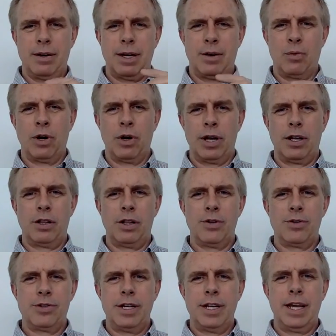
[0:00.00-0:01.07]
working
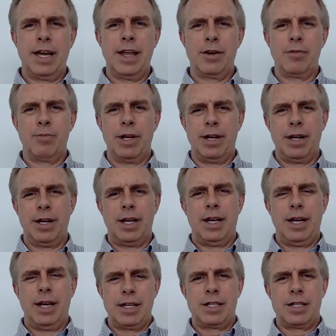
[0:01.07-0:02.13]
closely together. But
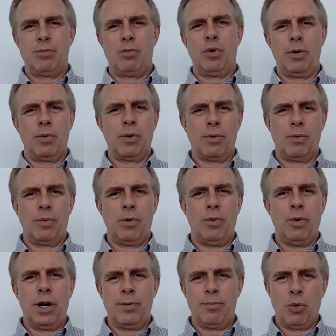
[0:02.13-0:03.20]
at some point, we'll
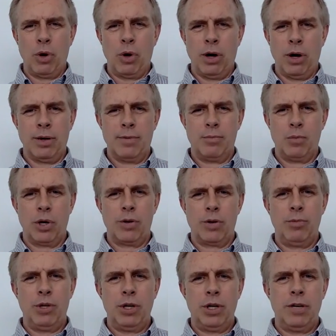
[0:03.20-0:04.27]
want more
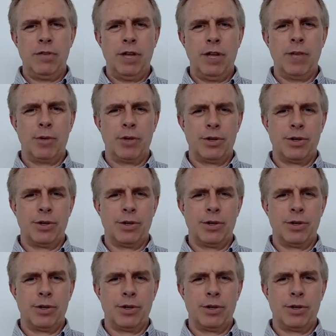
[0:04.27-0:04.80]
community development.